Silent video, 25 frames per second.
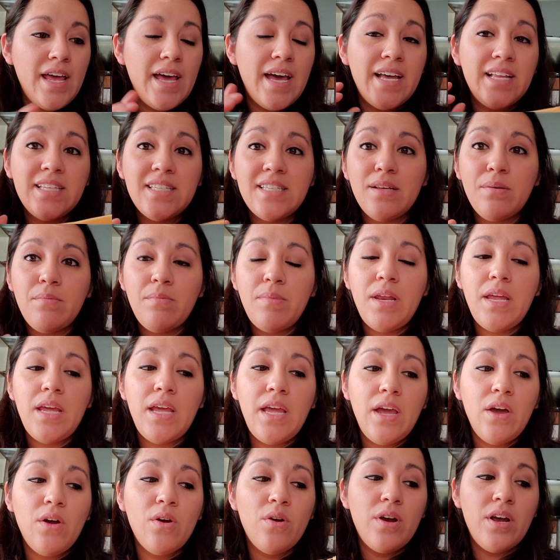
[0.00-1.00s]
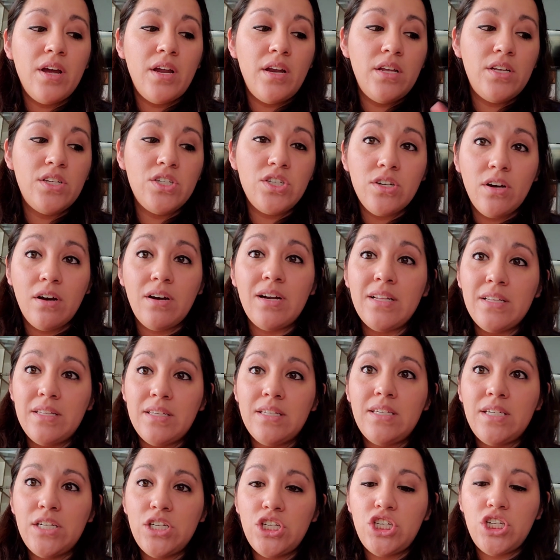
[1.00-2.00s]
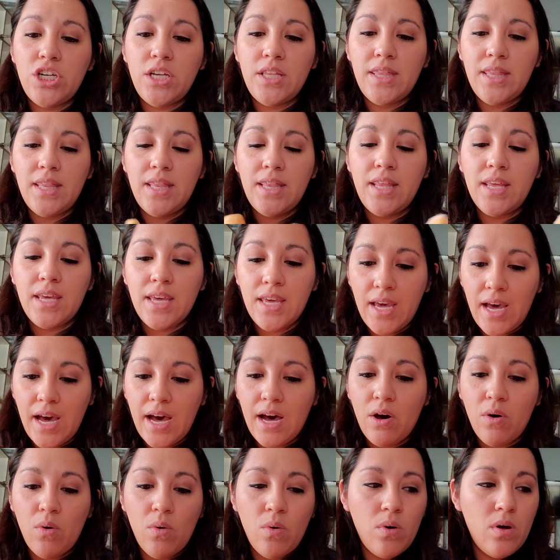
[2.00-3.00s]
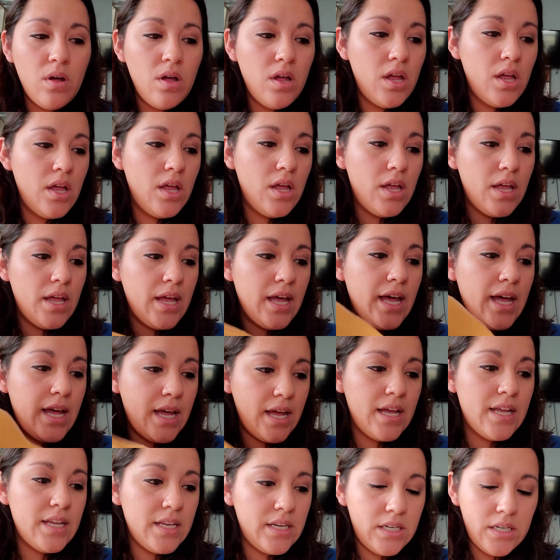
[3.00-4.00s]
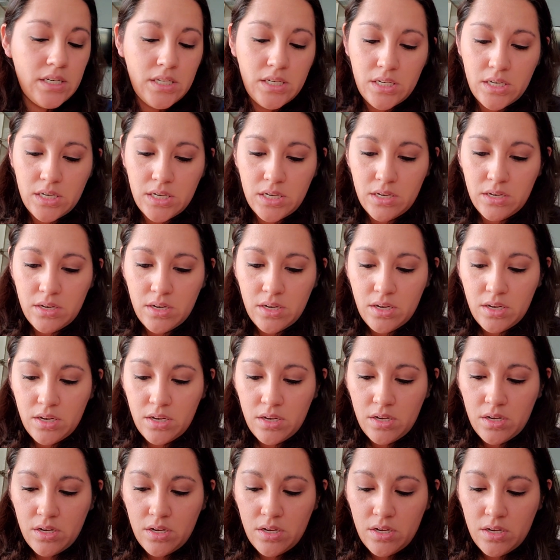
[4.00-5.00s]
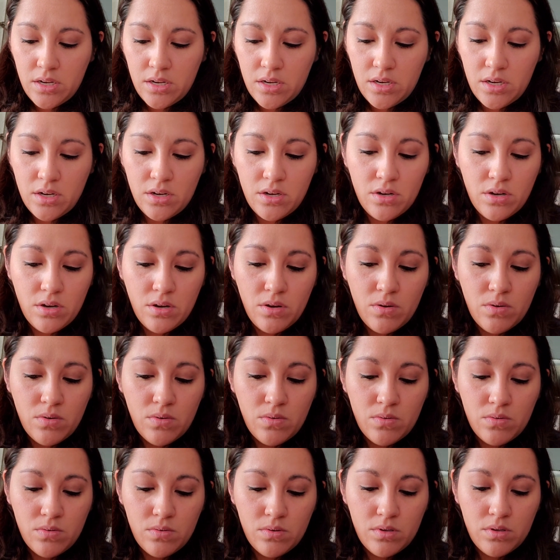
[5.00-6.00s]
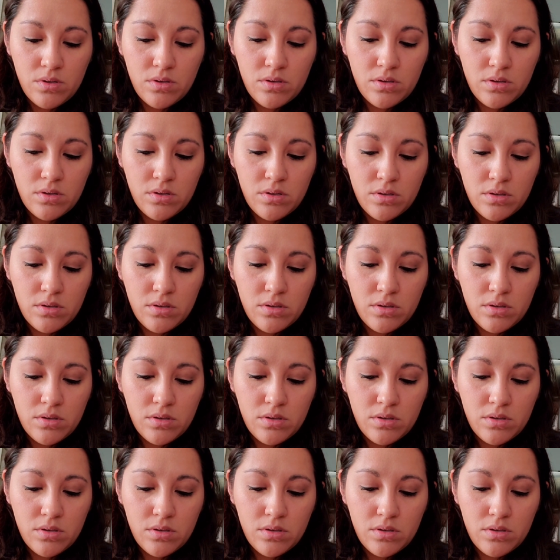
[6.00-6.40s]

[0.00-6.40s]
And somebody already started stitching the cow, and it goes